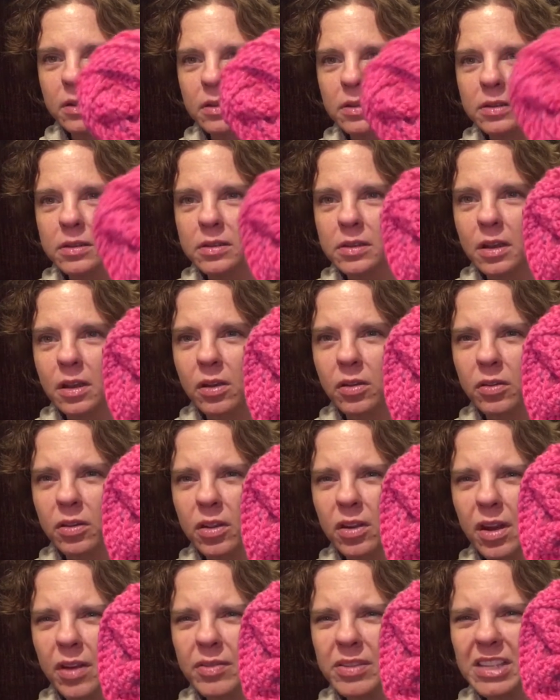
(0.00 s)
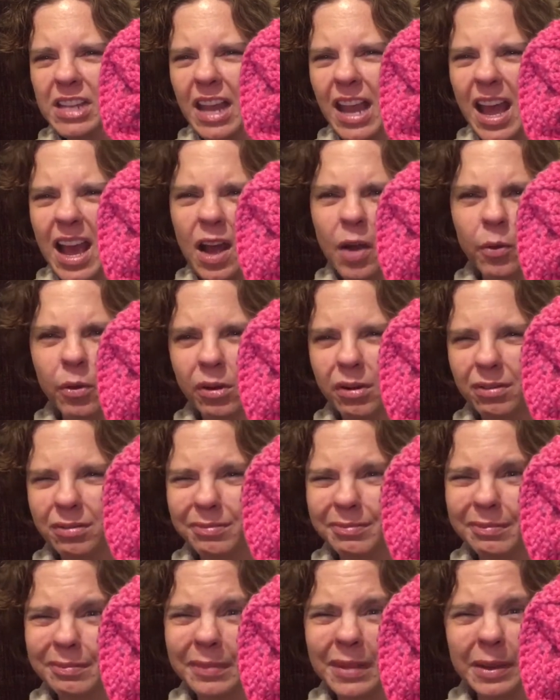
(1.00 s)
So, you know, I would say hour
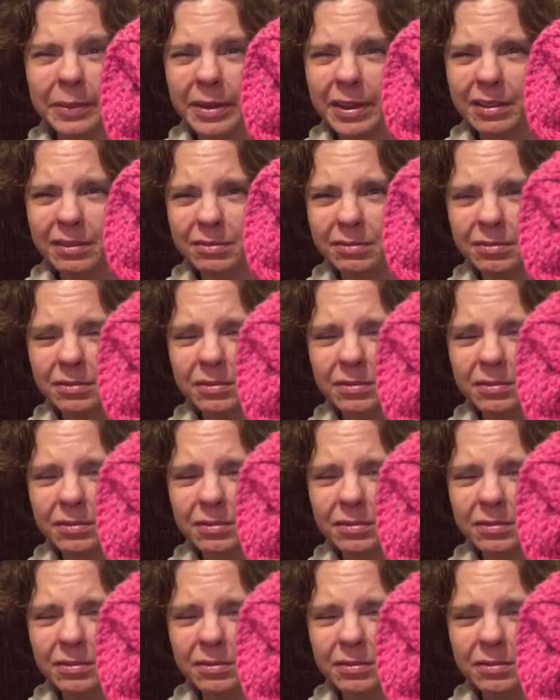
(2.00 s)
maybe.